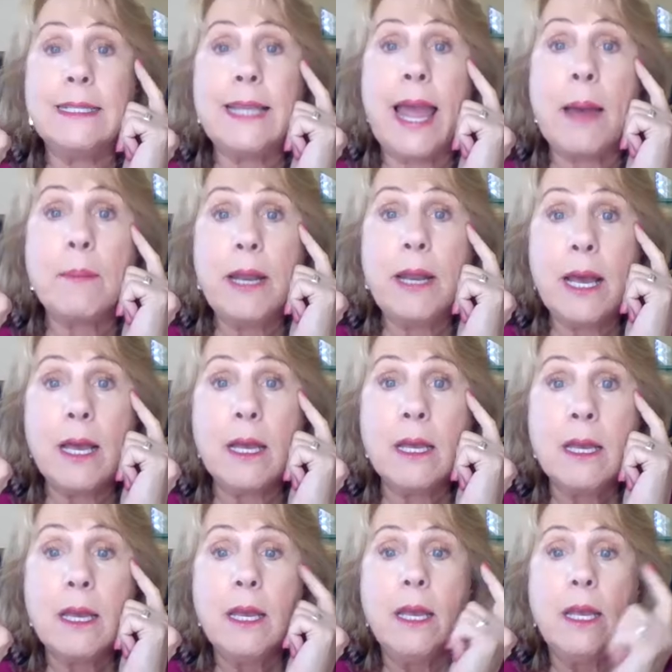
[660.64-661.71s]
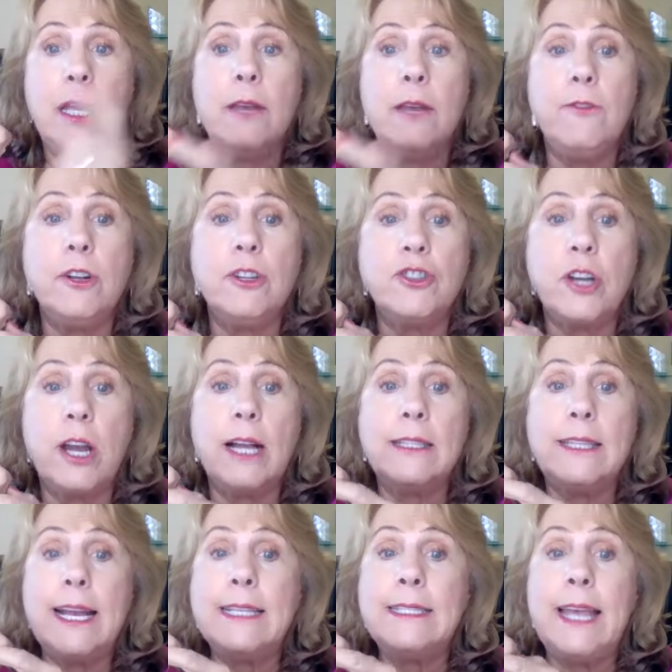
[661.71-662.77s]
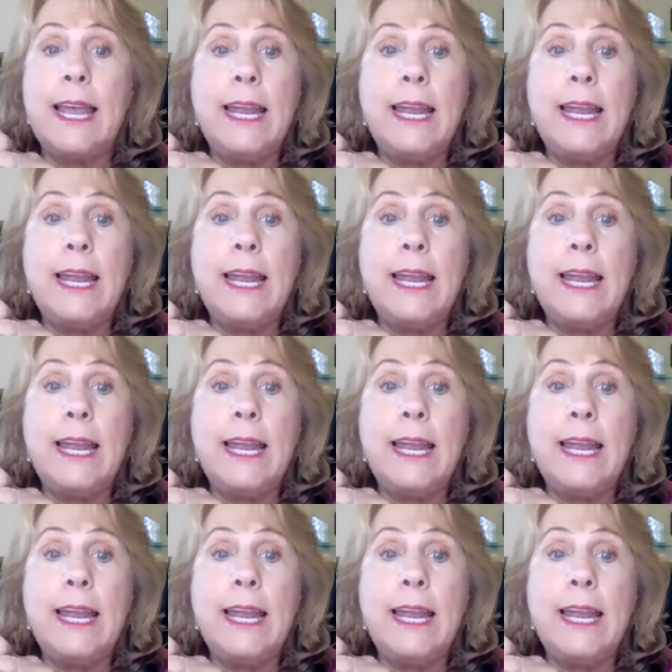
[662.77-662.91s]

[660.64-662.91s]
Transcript: stamina, if your child has